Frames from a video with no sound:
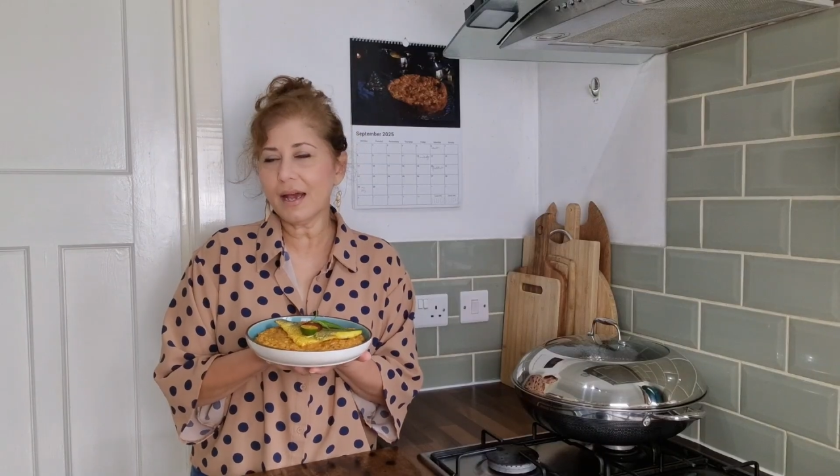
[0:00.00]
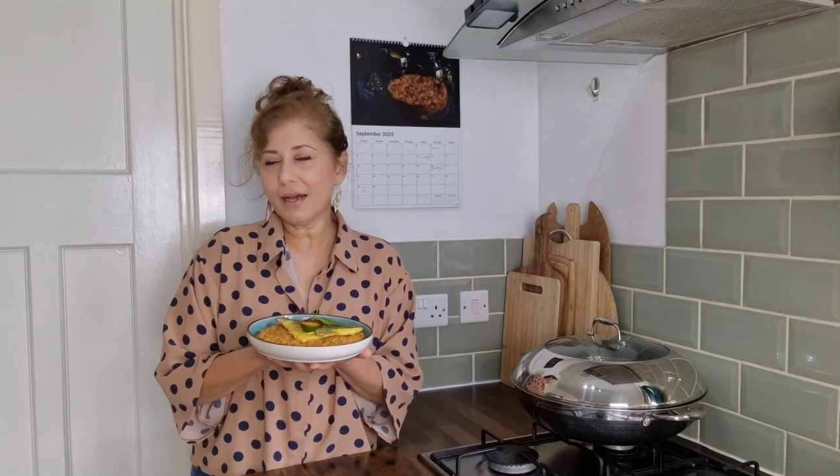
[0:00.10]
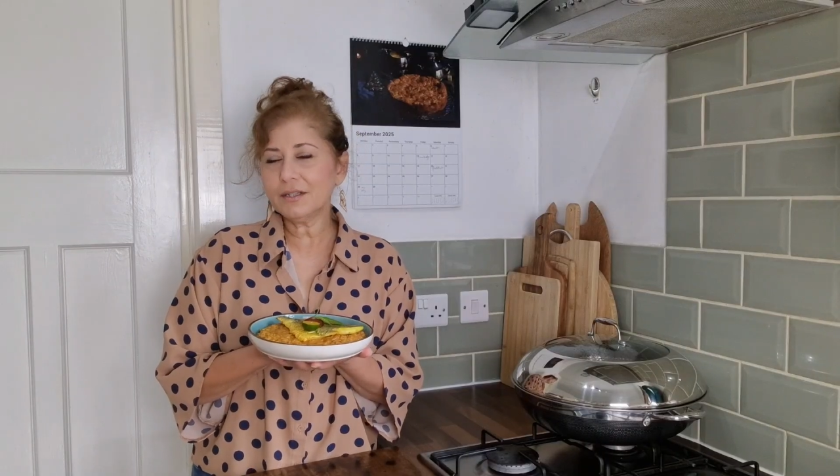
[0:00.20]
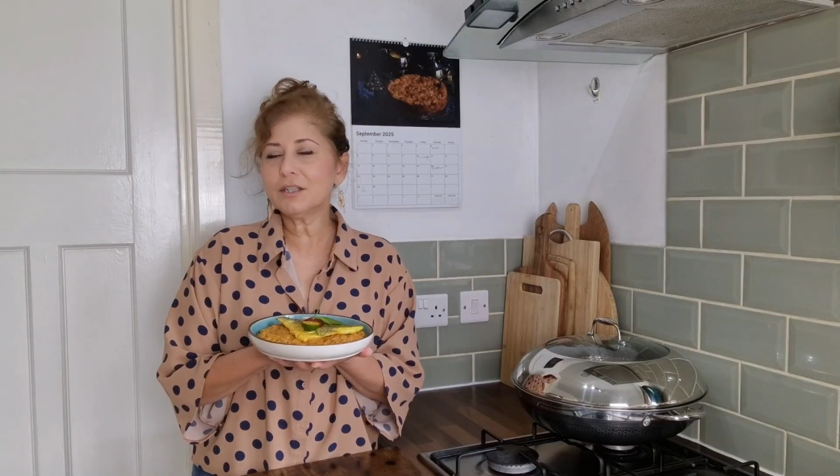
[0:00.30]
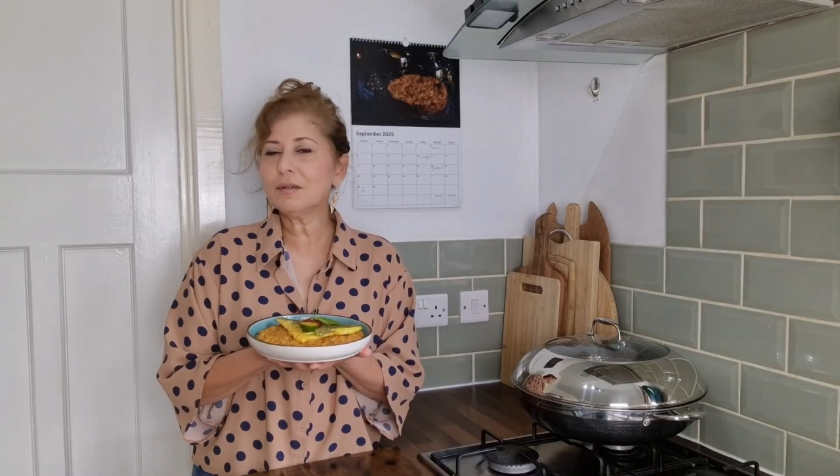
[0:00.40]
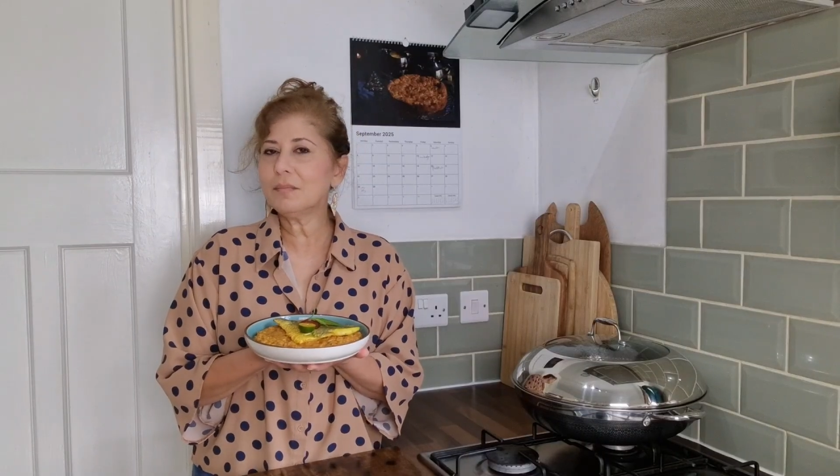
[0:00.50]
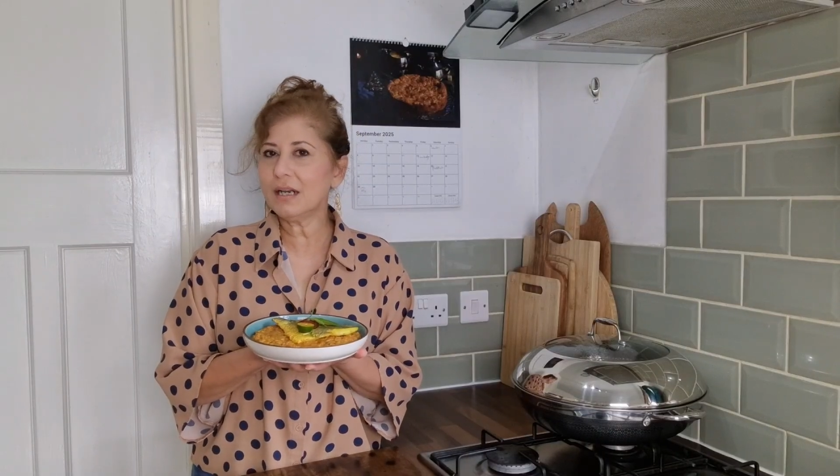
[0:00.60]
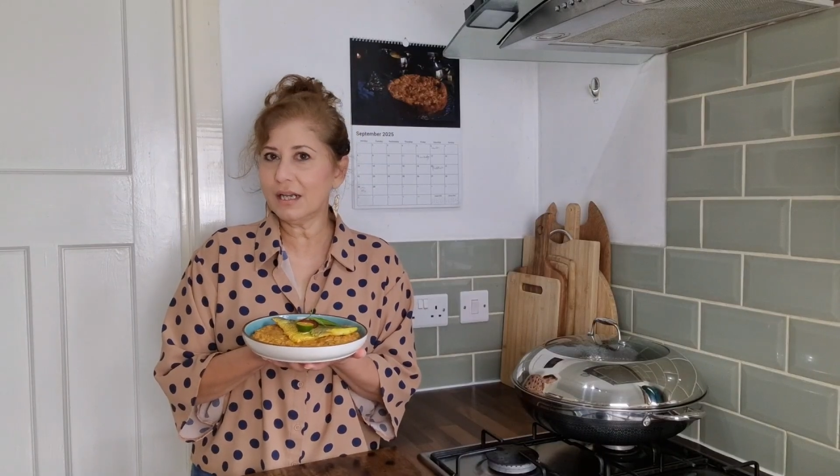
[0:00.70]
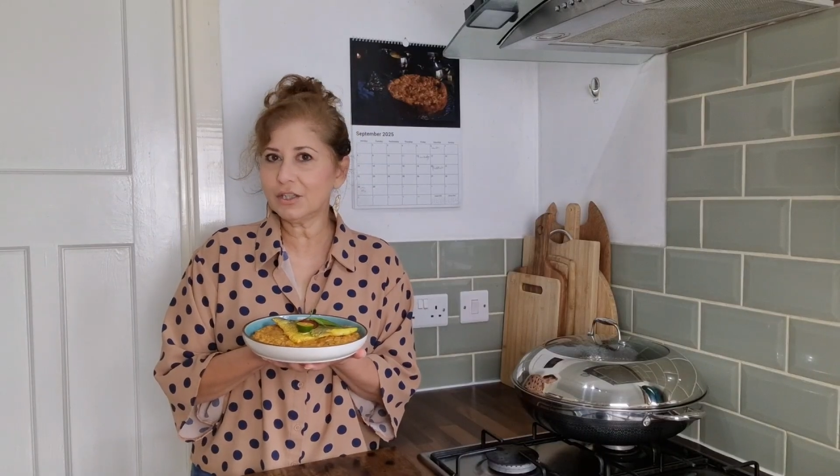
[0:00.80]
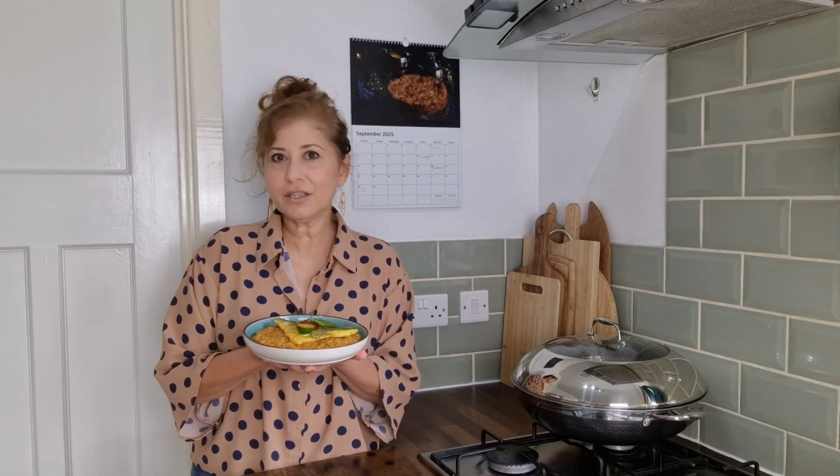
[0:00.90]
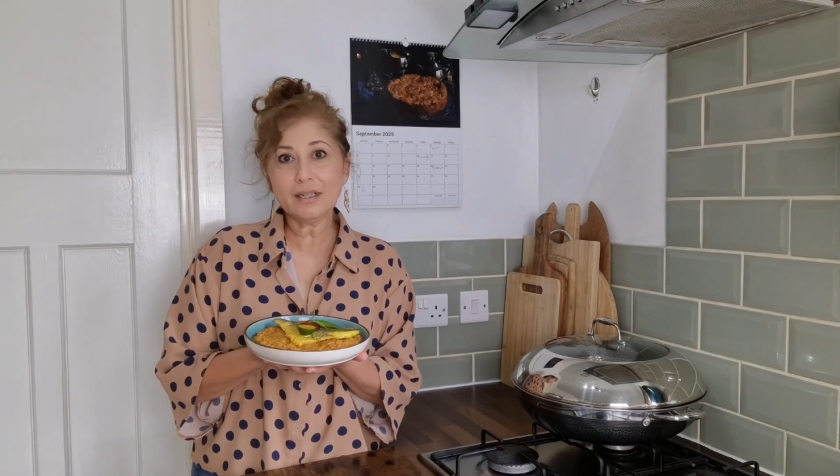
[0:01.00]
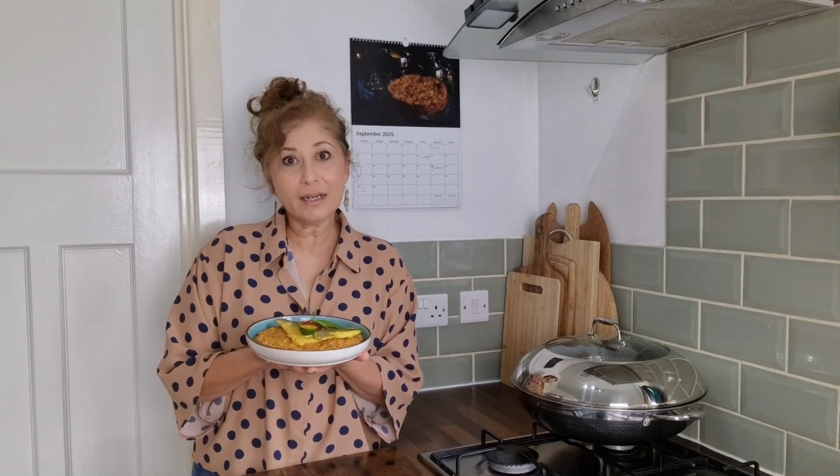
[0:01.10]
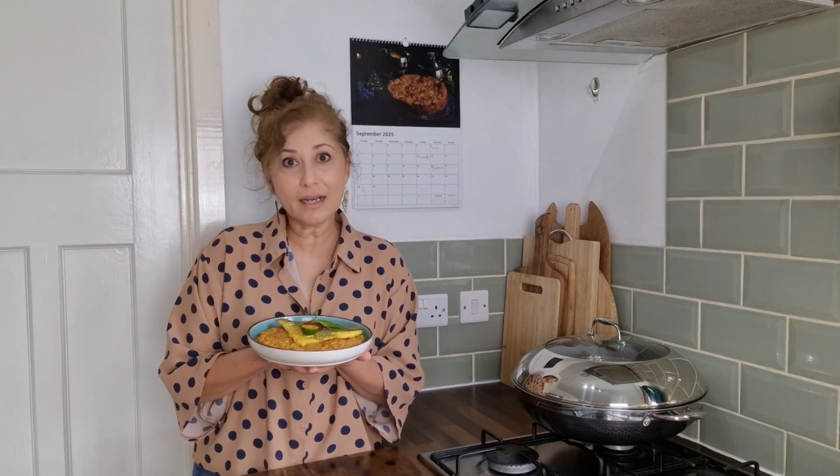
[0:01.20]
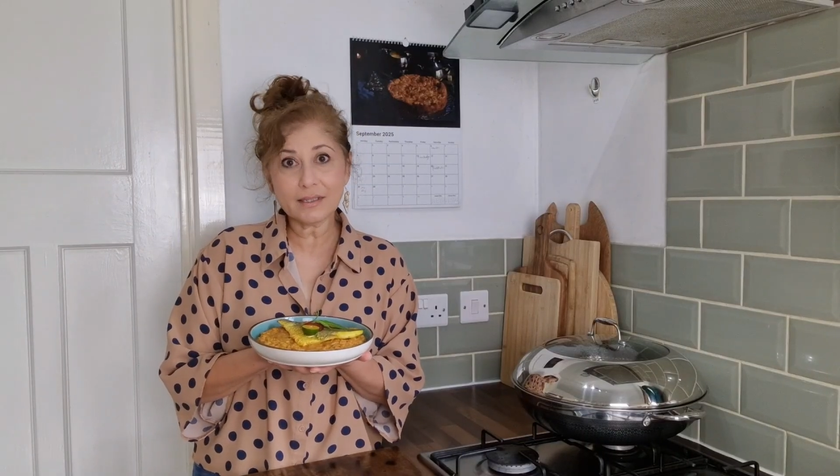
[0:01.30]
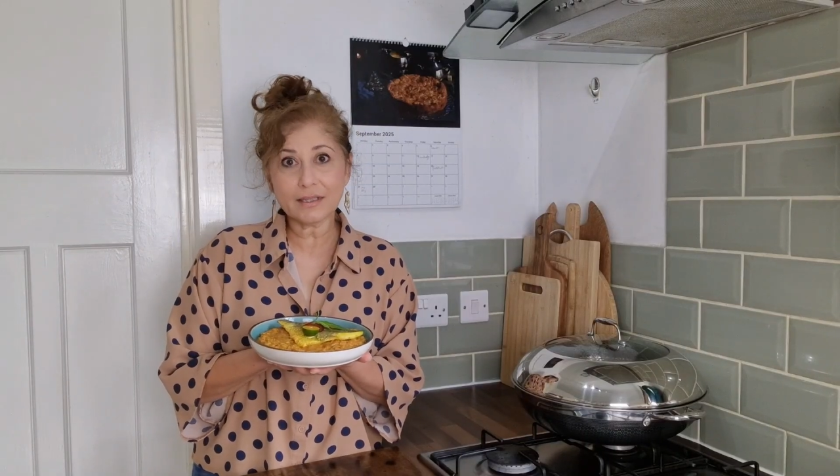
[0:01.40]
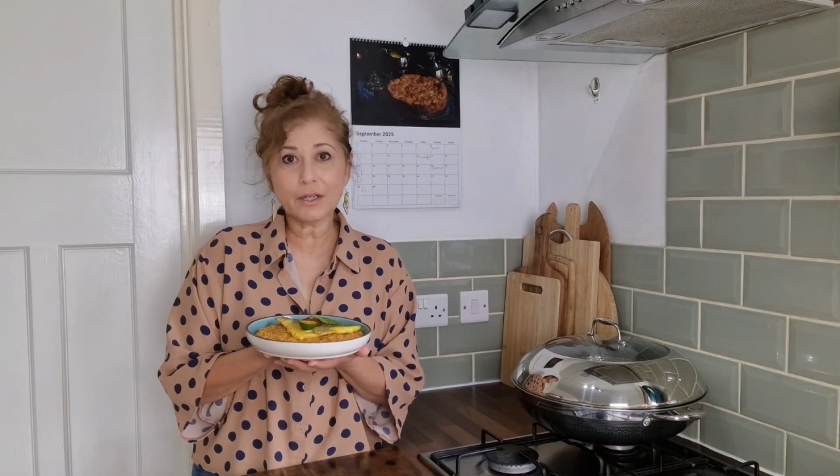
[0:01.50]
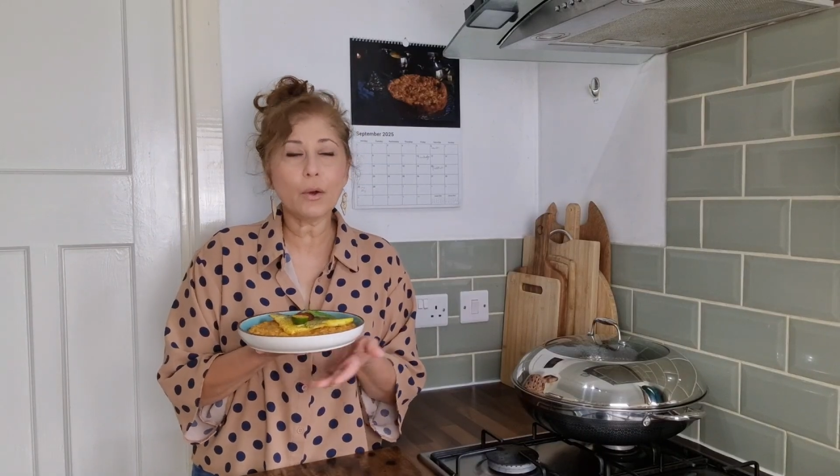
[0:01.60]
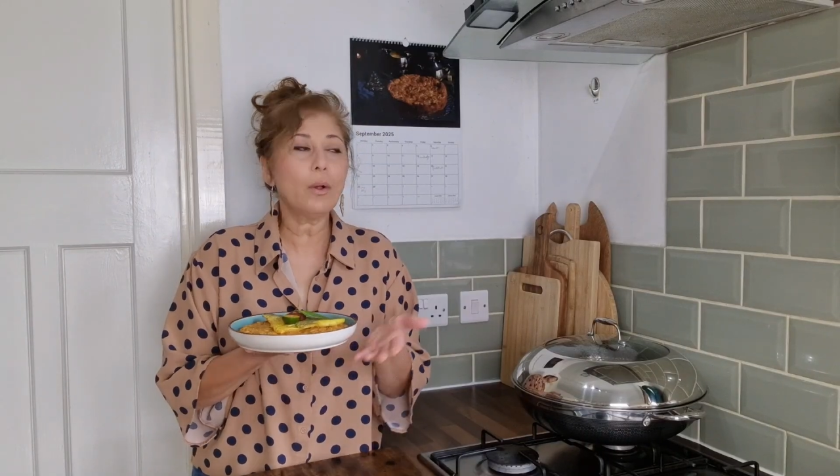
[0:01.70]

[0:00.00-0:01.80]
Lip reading: and Malaysian classic,